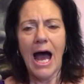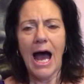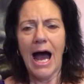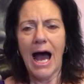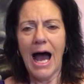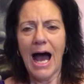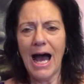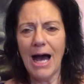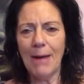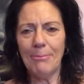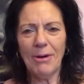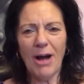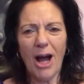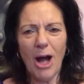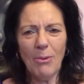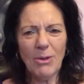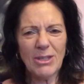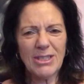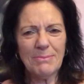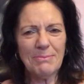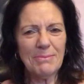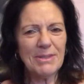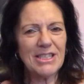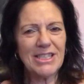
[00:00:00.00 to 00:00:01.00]
But I
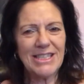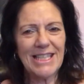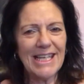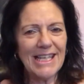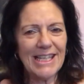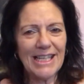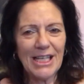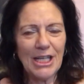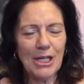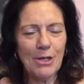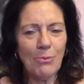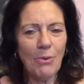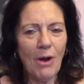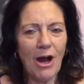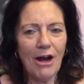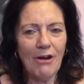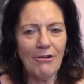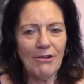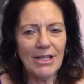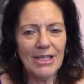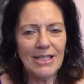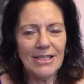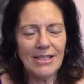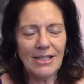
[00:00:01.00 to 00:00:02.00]
wasn't particularly
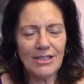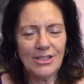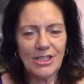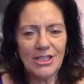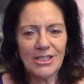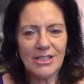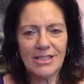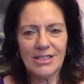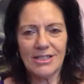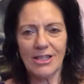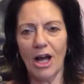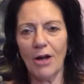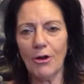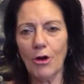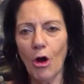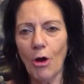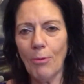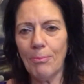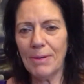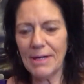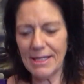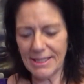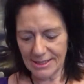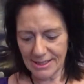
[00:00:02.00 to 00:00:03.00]
worried. I got
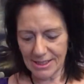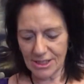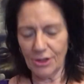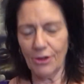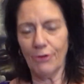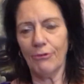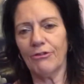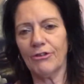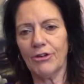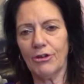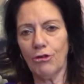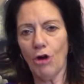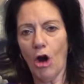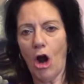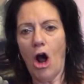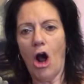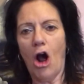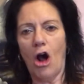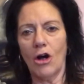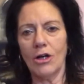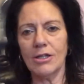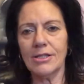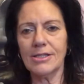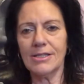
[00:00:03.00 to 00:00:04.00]
a piece of
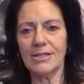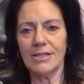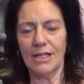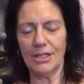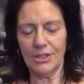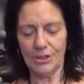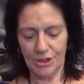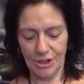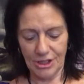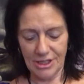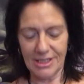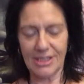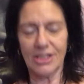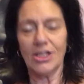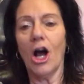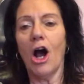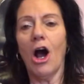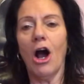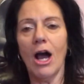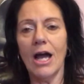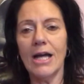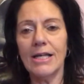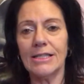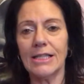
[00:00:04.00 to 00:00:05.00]
grass and just
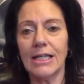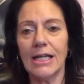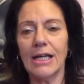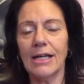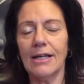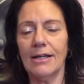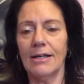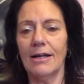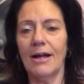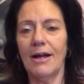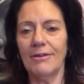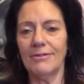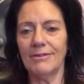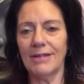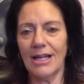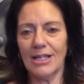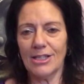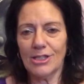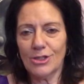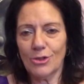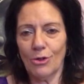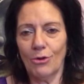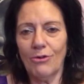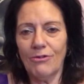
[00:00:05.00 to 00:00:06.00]
tied it, and
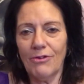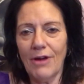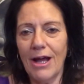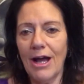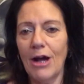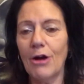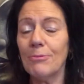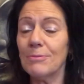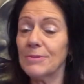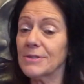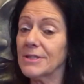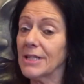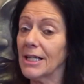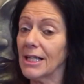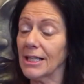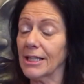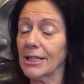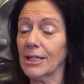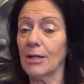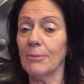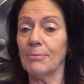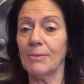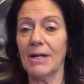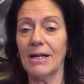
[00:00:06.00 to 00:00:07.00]
that sort of helped it a
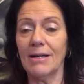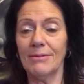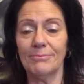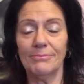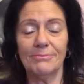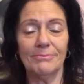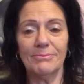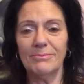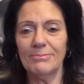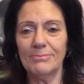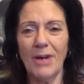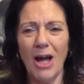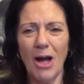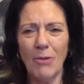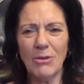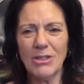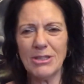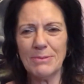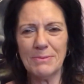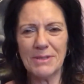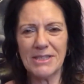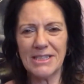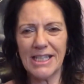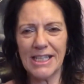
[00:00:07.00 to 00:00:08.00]
little bit. I
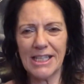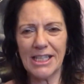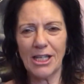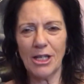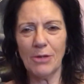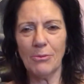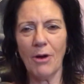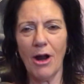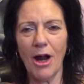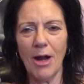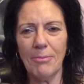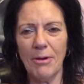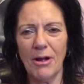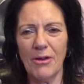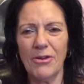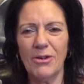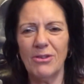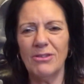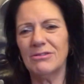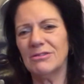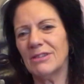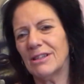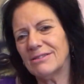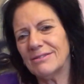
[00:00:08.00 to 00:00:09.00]
wasn't particularly worried, but I
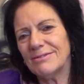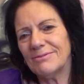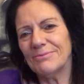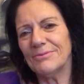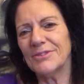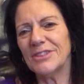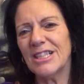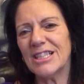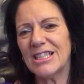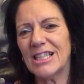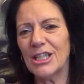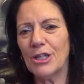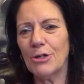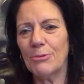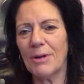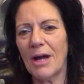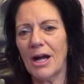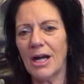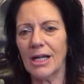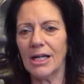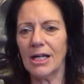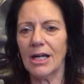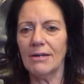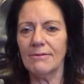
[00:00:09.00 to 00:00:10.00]
thought, it's a little bit
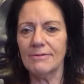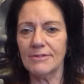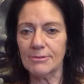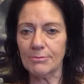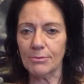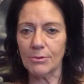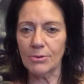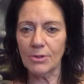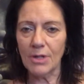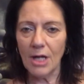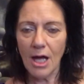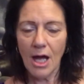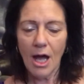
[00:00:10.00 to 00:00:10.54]
uncomfortable.